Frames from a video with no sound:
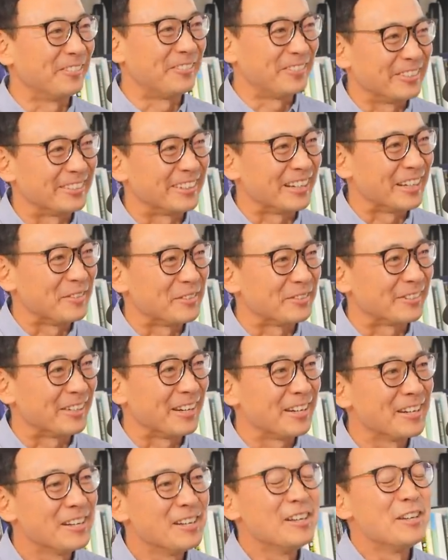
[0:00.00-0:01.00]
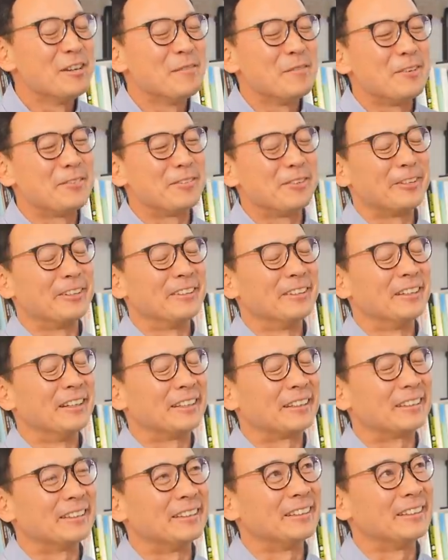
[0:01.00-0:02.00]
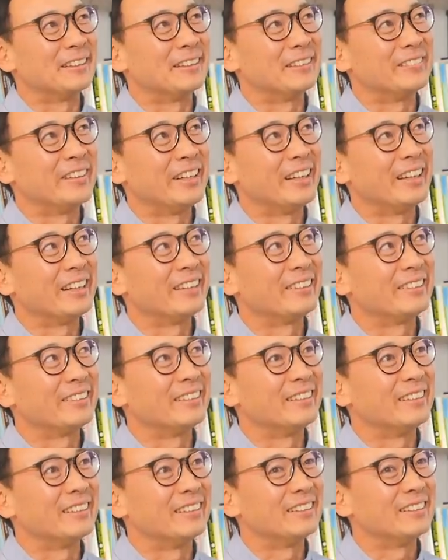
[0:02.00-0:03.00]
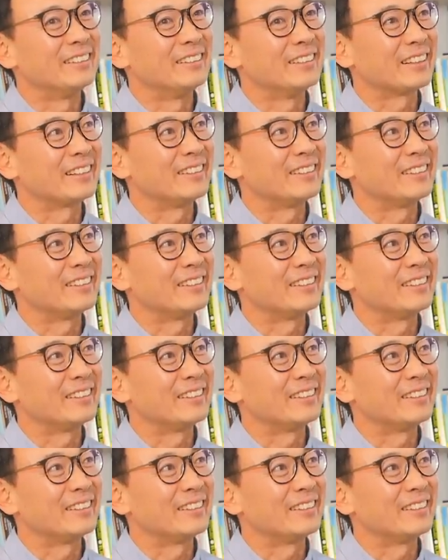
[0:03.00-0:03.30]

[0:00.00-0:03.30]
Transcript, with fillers: yeah, a few times, yeah, right? Yeah, yeah, yeah. Before you're like, oh man, it uh,